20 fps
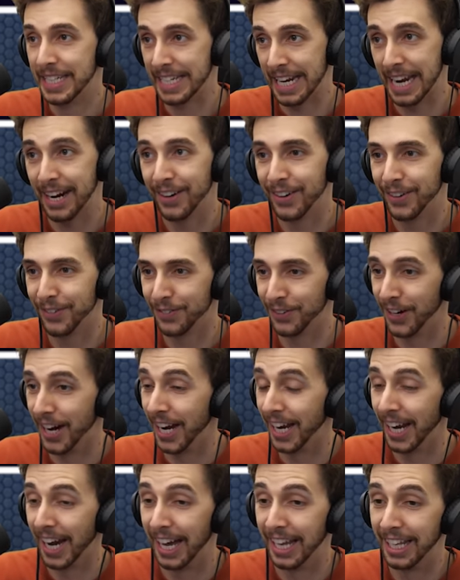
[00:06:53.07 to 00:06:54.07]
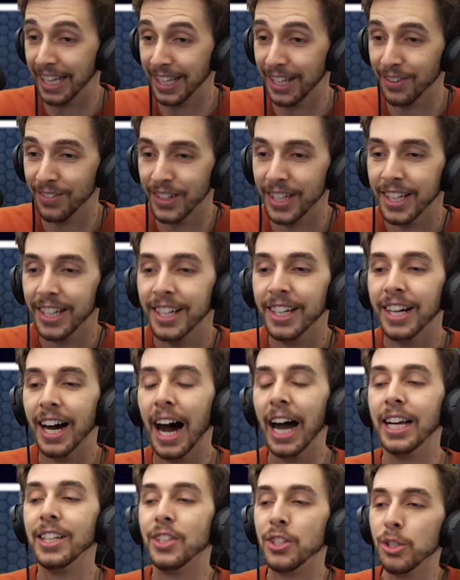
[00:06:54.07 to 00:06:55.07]
terrifying. I love it.
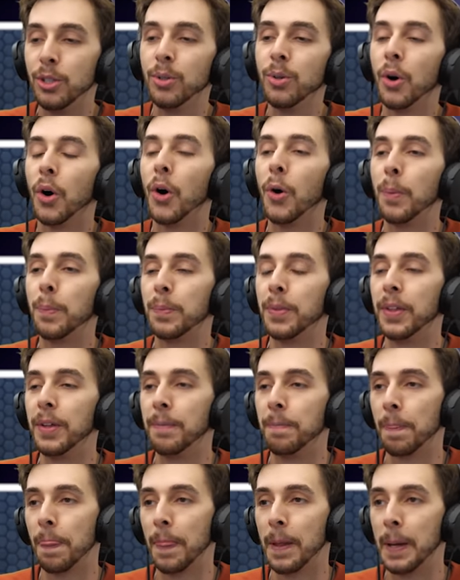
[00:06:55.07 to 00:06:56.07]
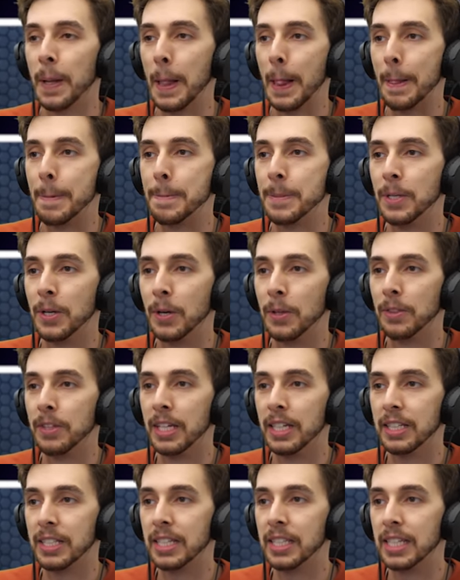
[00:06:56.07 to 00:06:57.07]
I do hope that, you know,
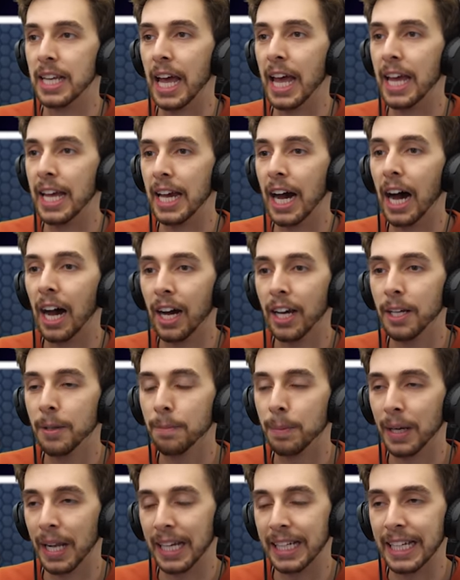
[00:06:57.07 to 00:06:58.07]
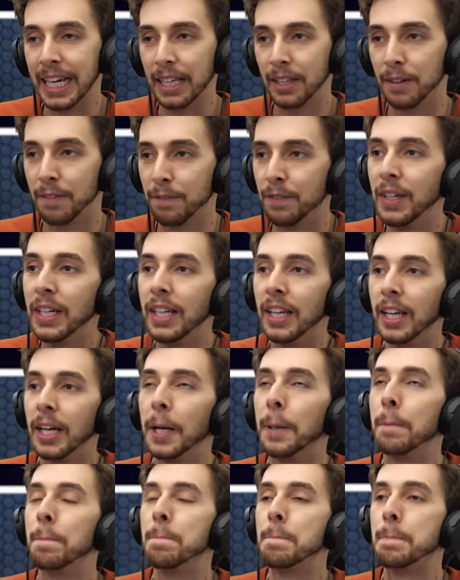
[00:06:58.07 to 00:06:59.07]
this is A I, but I get the
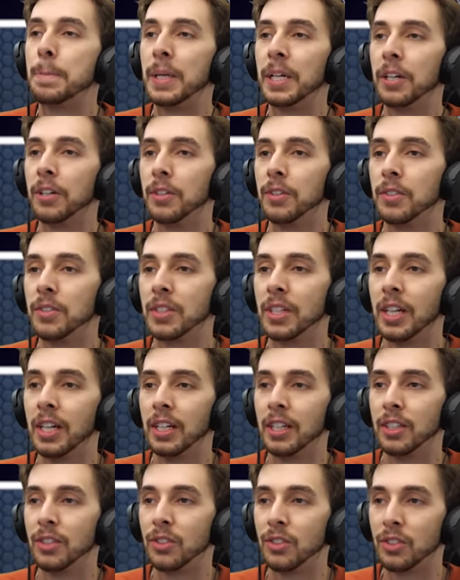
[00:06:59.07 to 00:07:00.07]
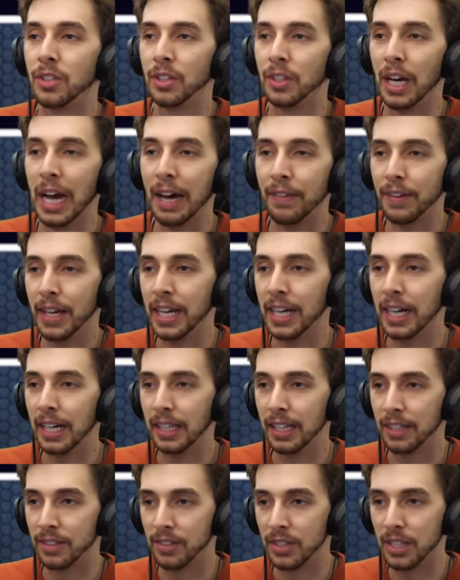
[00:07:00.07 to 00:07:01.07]
feeling, because to have A I that's